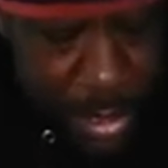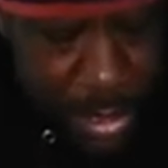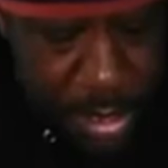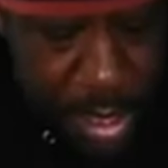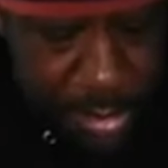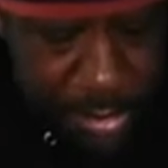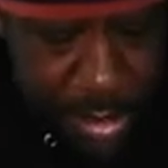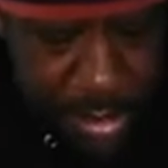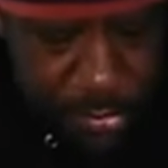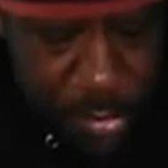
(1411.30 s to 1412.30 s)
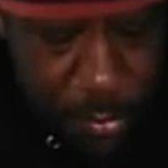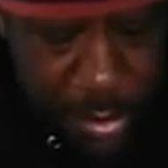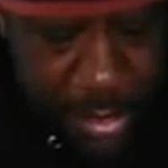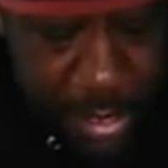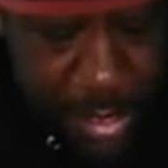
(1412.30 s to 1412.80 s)
nothing is
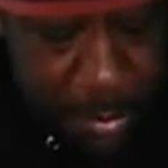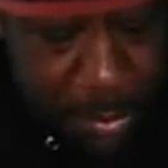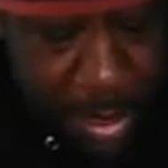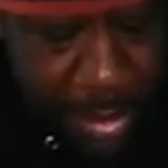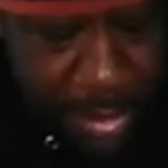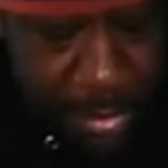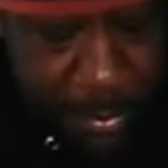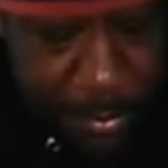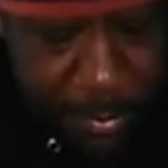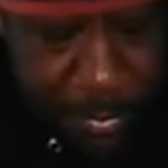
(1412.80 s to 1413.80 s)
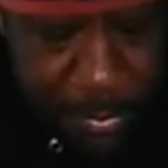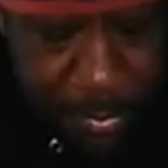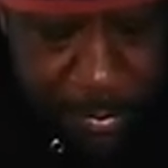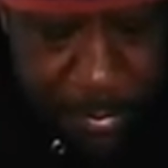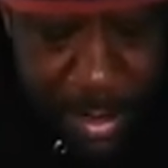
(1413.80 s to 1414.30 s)
going to get better.
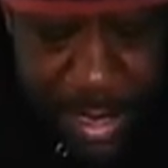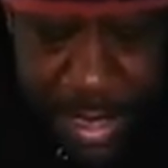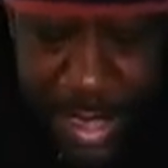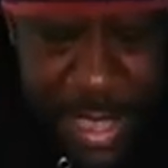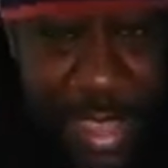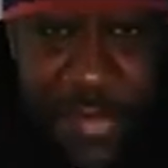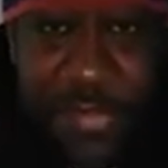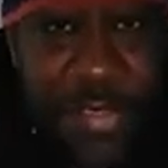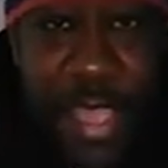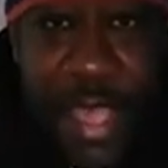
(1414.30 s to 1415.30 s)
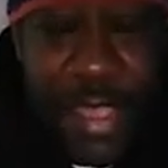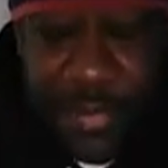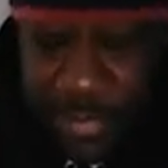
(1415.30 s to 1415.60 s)
It's not.